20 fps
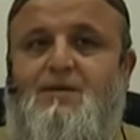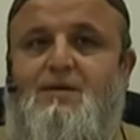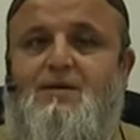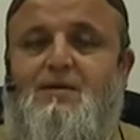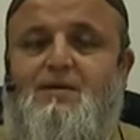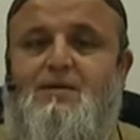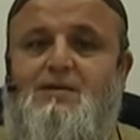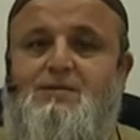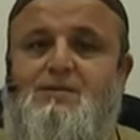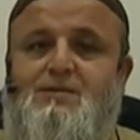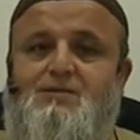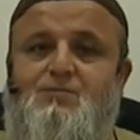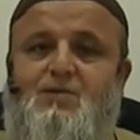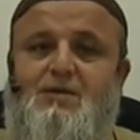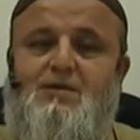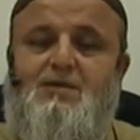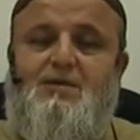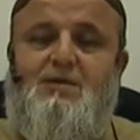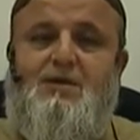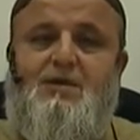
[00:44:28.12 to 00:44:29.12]
This is
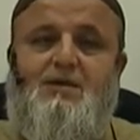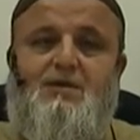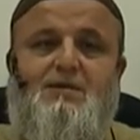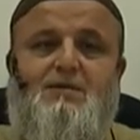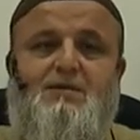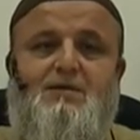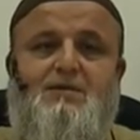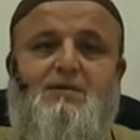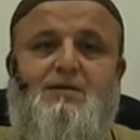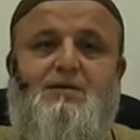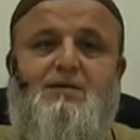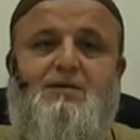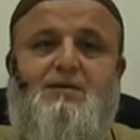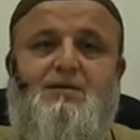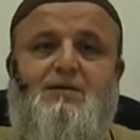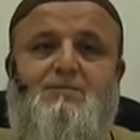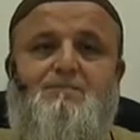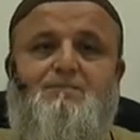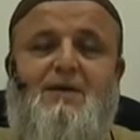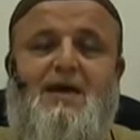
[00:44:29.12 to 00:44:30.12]
what the
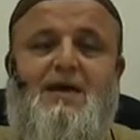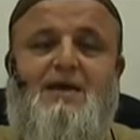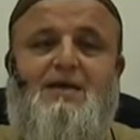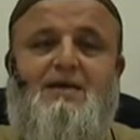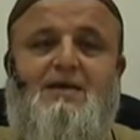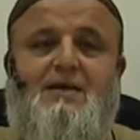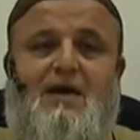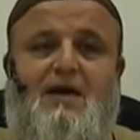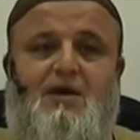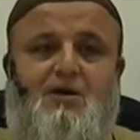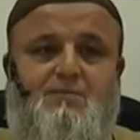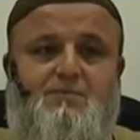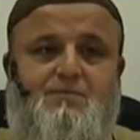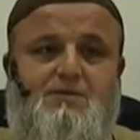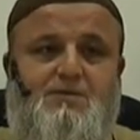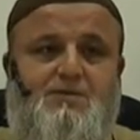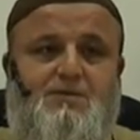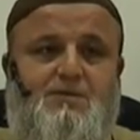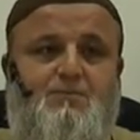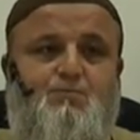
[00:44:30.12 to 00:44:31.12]
pagan
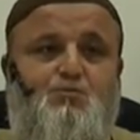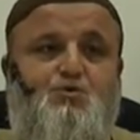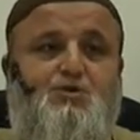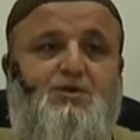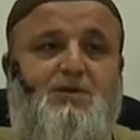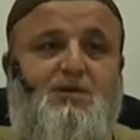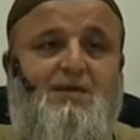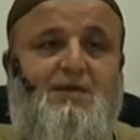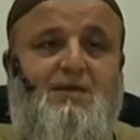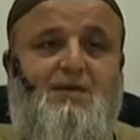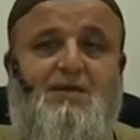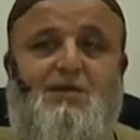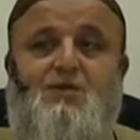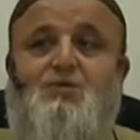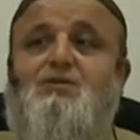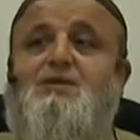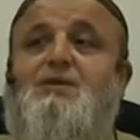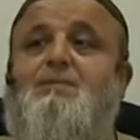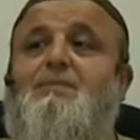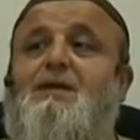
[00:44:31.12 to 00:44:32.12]
Arabs, the mushrikeen,
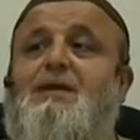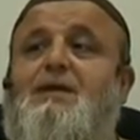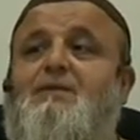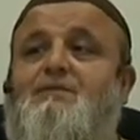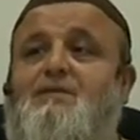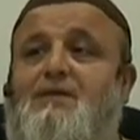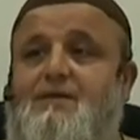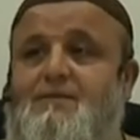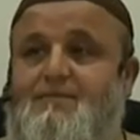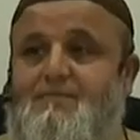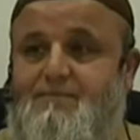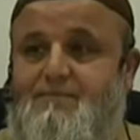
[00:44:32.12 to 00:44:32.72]
used to believe in.